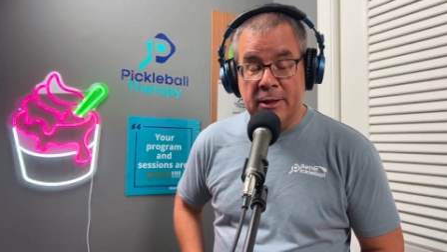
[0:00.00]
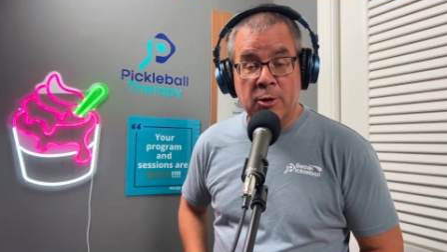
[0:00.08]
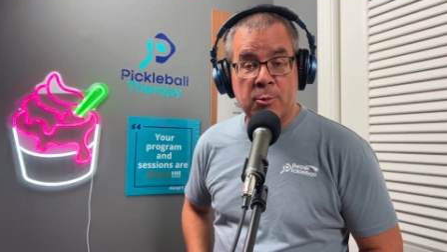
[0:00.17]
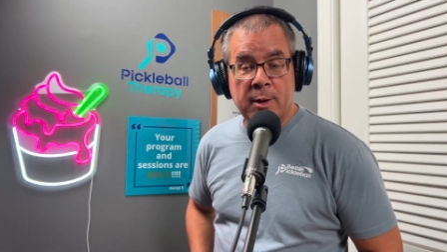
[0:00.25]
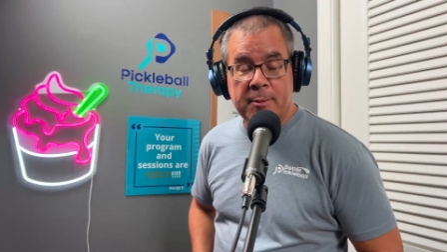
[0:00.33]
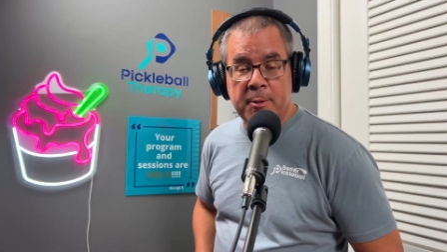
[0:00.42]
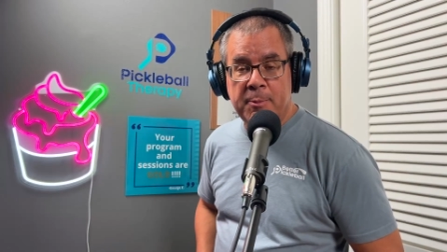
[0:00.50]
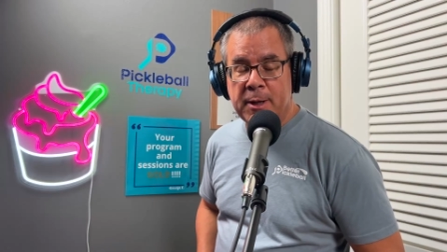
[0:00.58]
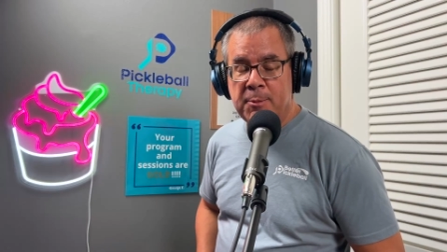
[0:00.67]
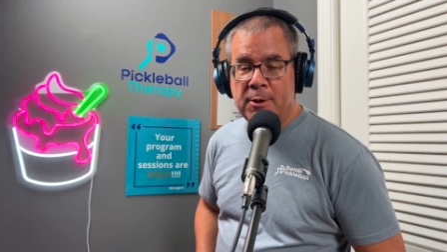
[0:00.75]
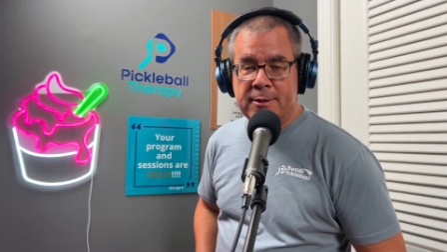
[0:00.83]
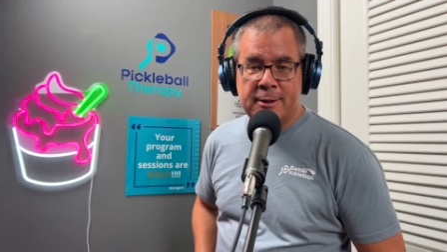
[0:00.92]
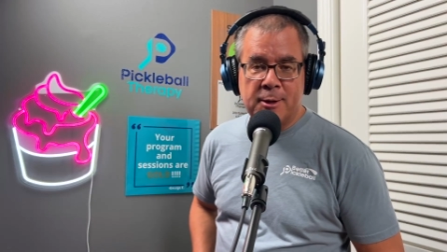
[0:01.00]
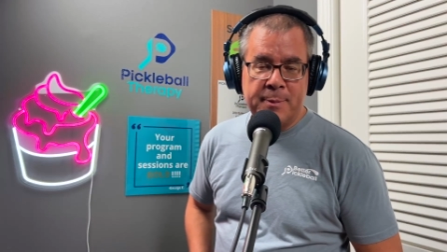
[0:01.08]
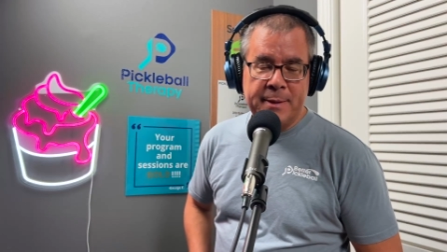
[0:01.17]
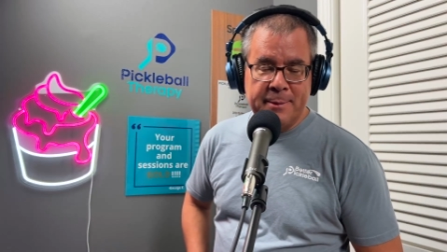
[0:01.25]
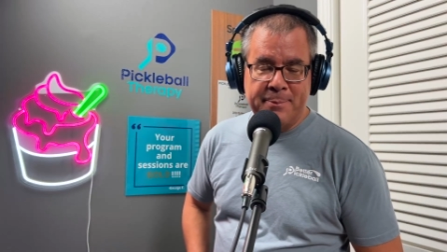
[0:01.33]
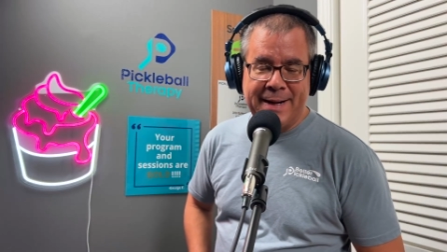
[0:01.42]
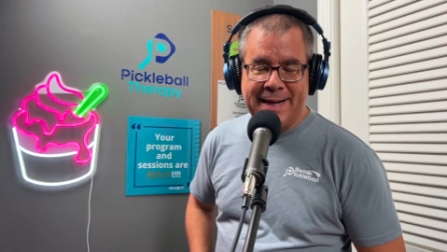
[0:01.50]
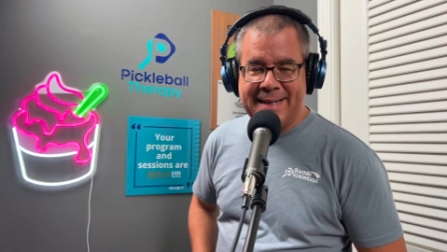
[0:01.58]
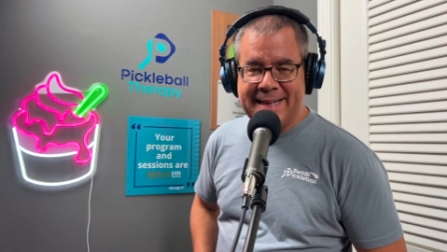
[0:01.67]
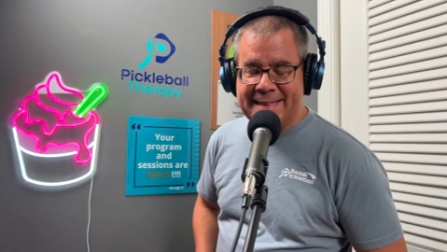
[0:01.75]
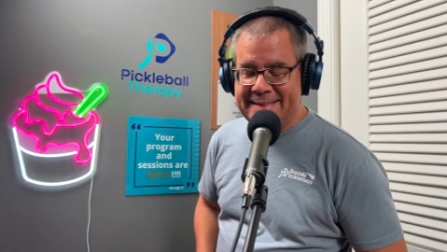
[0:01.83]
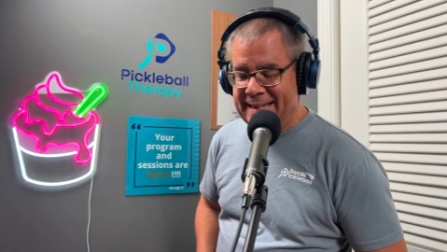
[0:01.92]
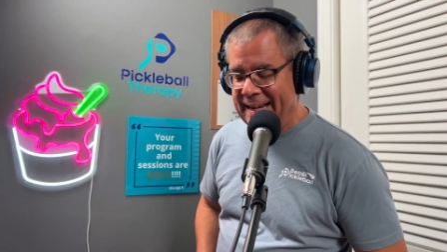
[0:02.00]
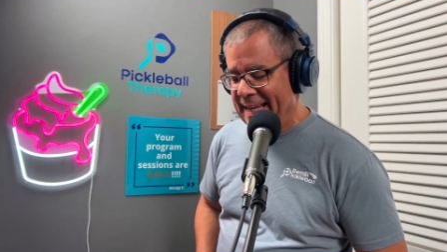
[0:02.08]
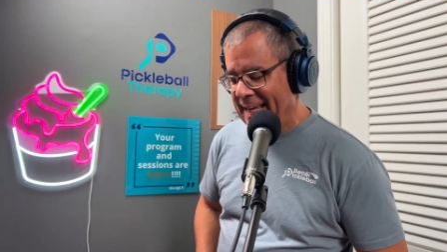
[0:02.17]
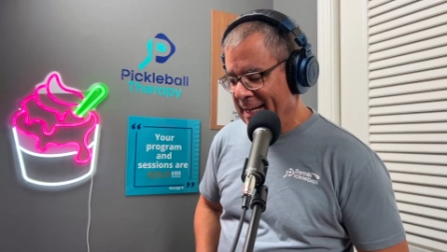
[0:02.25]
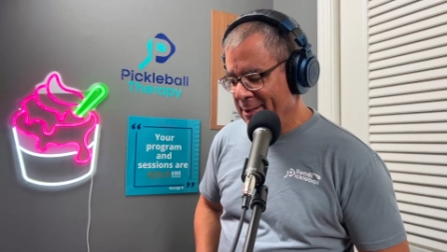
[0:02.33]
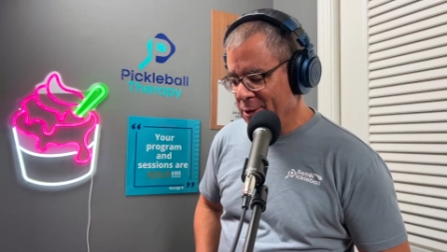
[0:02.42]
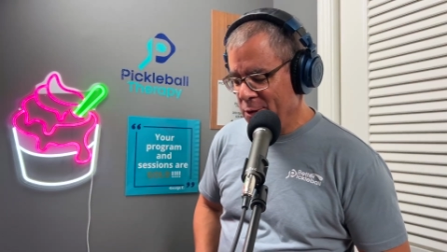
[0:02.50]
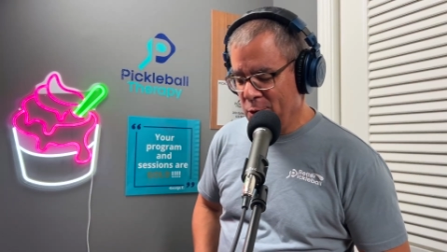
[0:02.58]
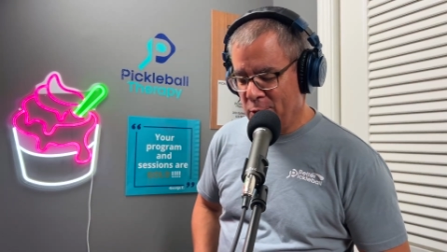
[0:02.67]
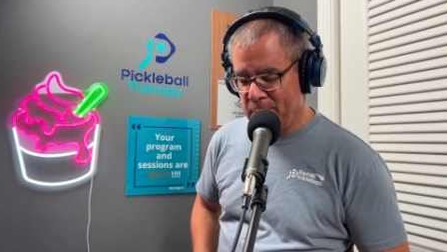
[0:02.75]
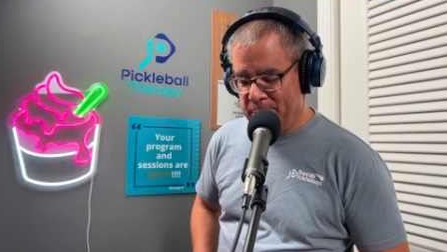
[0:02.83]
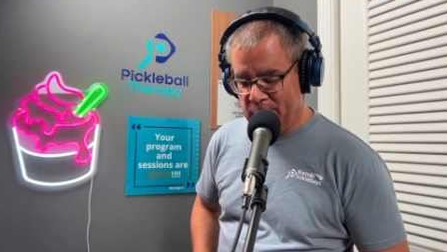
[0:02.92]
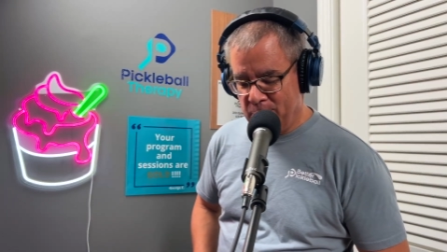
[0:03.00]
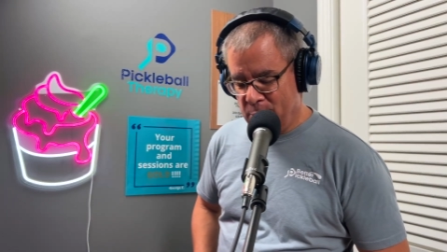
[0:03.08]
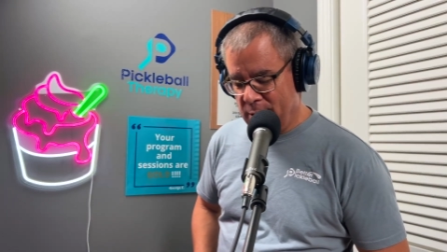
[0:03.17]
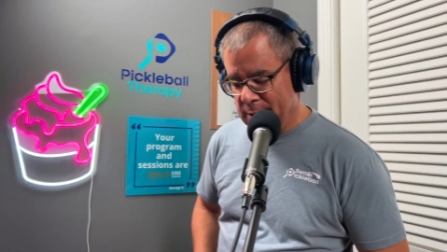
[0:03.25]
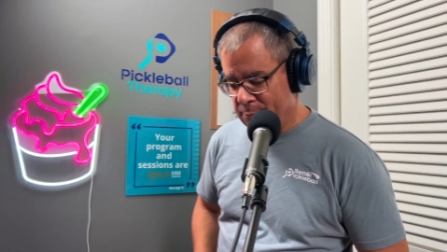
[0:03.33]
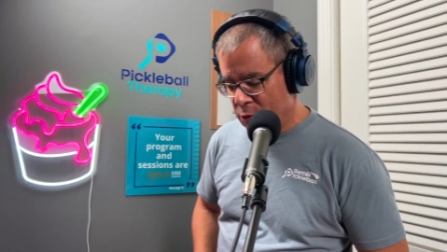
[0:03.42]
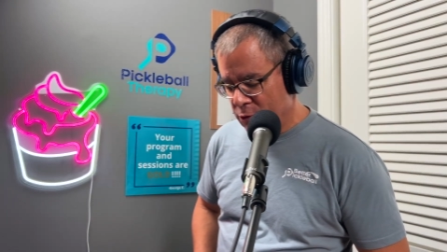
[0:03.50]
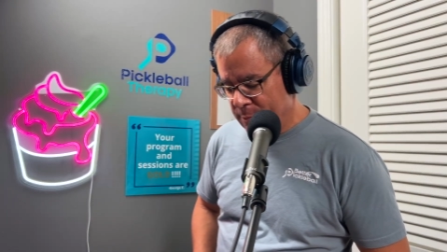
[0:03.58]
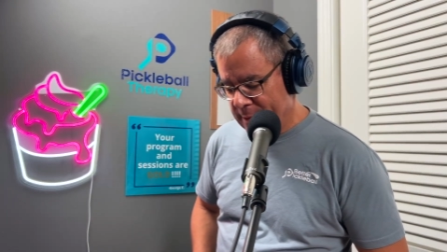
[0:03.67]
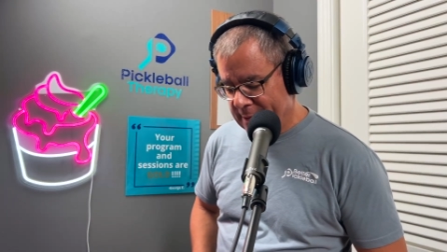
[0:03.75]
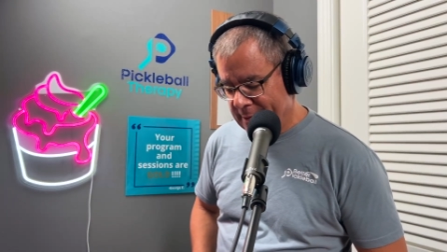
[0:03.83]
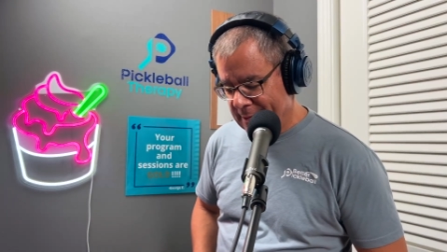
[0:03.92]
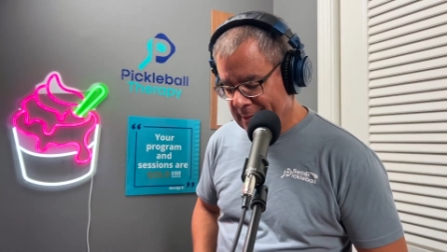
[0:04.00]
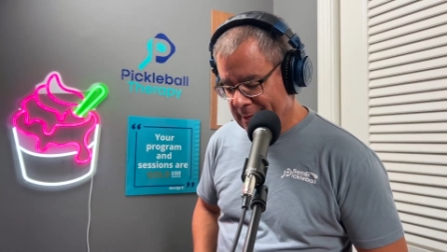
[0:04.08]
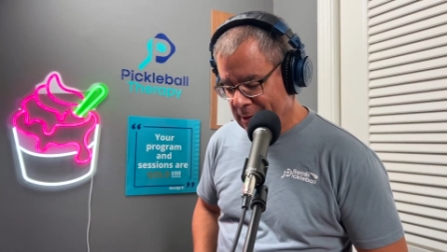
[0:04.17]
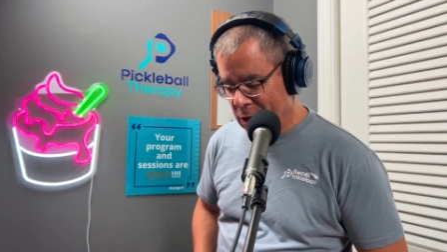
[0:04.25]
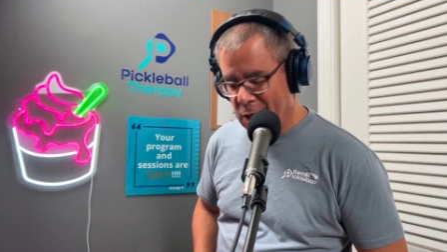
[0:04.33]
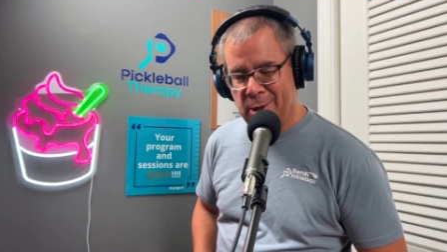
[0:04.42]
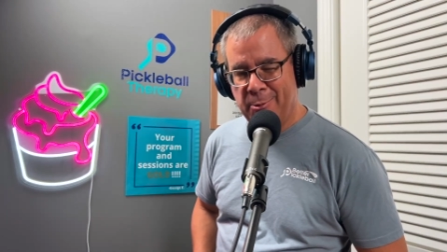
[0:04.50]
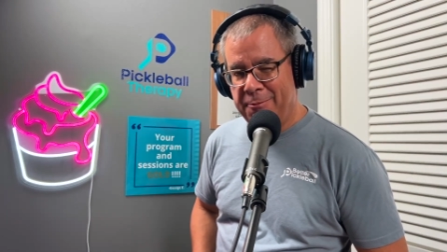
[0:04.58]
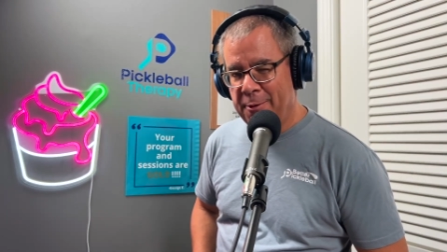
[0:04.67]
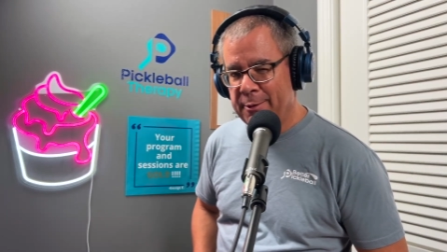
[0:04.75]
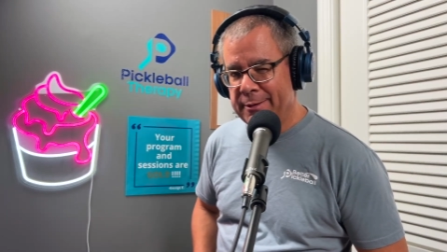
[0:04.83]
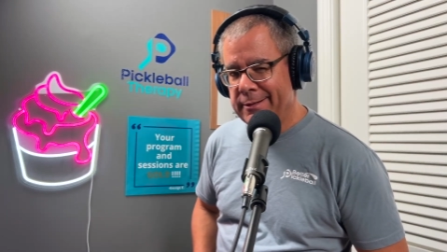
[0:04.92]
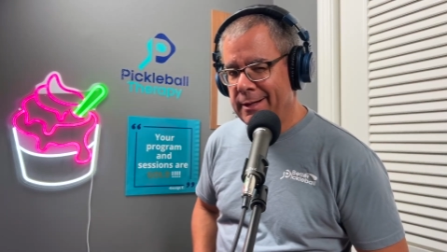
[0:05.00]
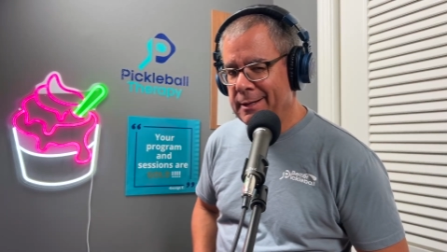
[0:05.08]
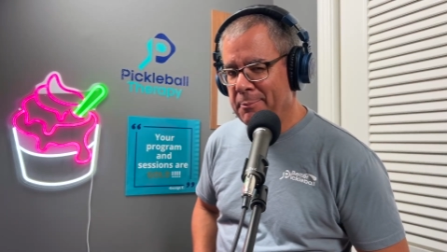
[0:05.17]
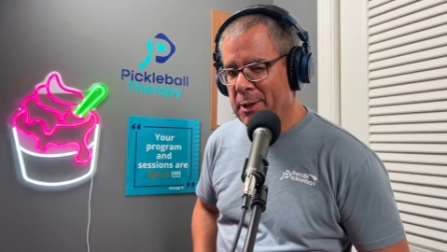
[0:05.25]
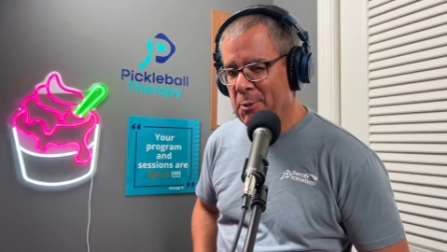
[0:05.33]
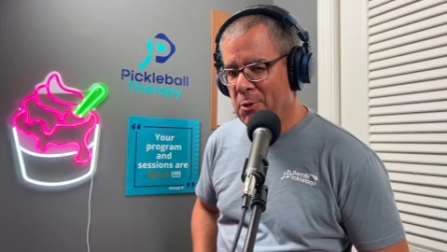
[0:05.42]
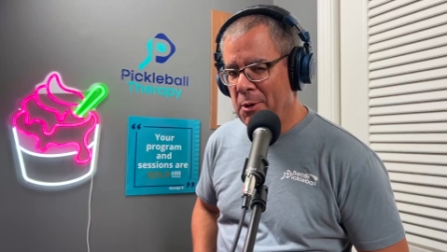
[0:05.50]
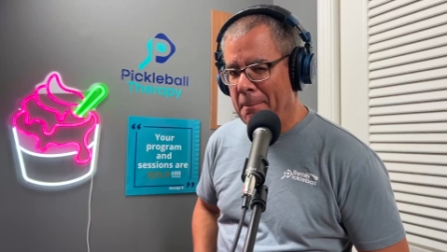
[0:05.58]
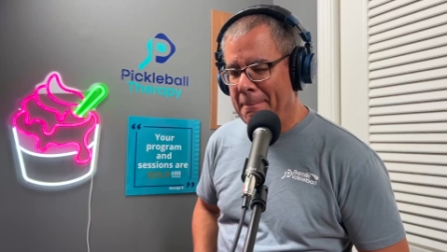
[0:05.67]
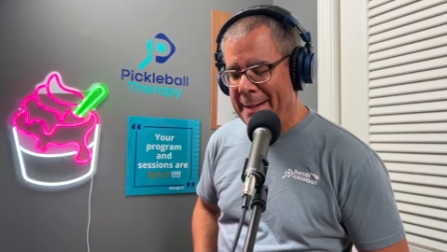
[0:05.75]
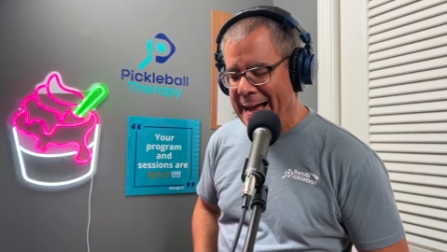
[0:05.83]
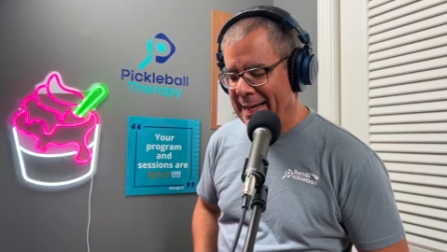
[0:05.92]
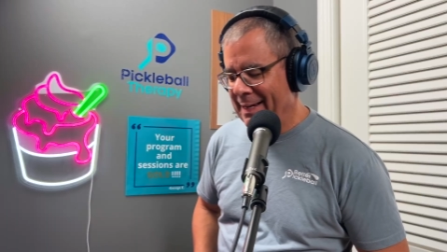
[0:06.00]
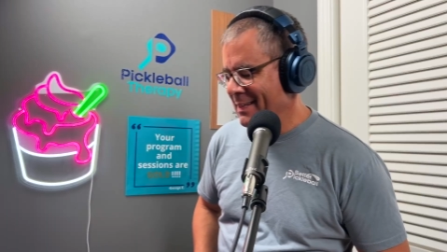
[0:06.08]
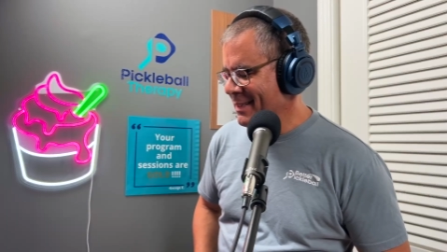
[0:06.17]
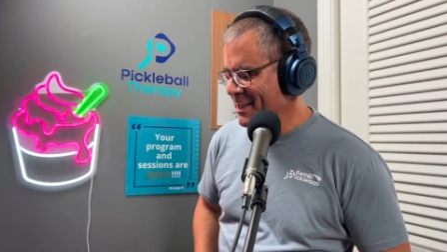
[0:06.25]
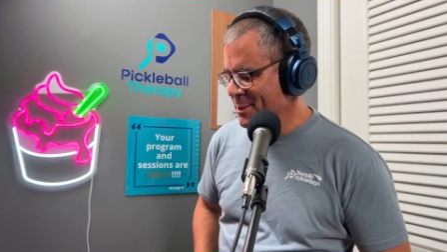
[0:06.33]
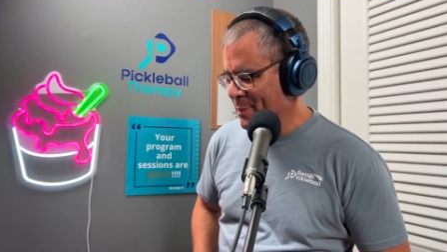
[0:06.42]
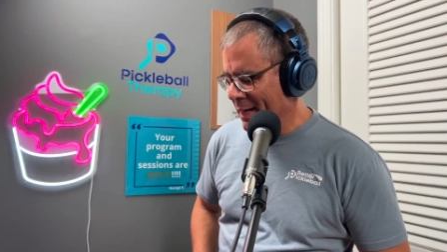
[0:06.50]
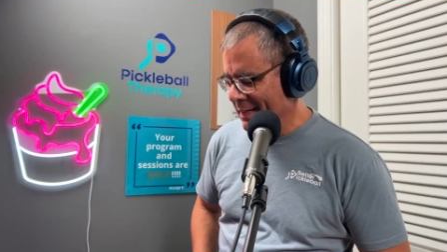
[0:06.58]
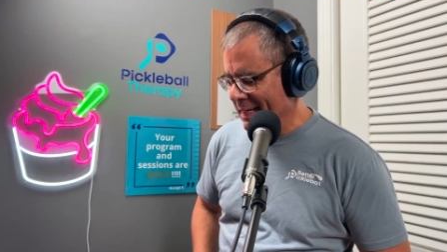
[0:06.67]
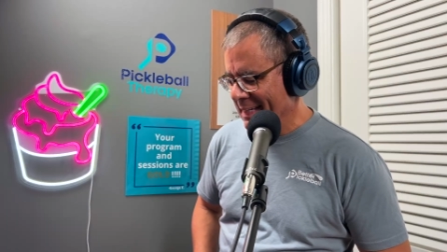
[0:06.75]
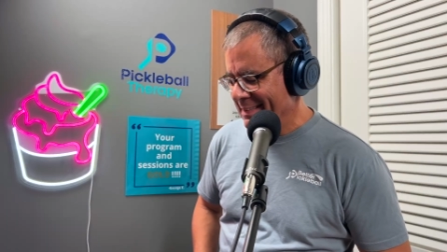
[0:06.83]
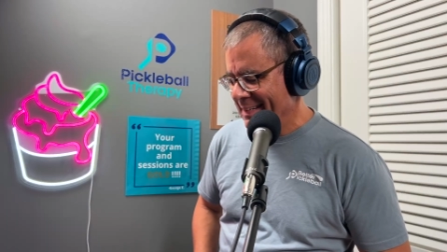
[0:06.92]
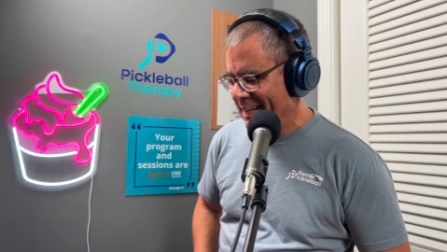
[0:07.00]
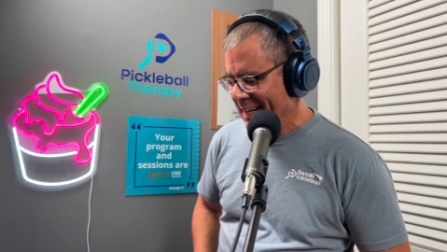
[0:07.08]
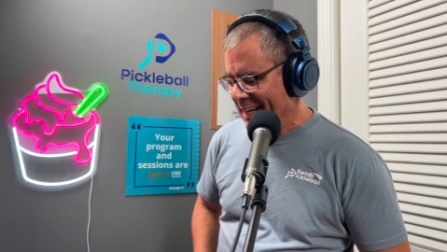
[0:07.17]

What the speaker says: and welcome to Pickleball Therapy, the podcast dedicated to your pickleball improvement. You know that we focus on the pickleball mind in this podcast.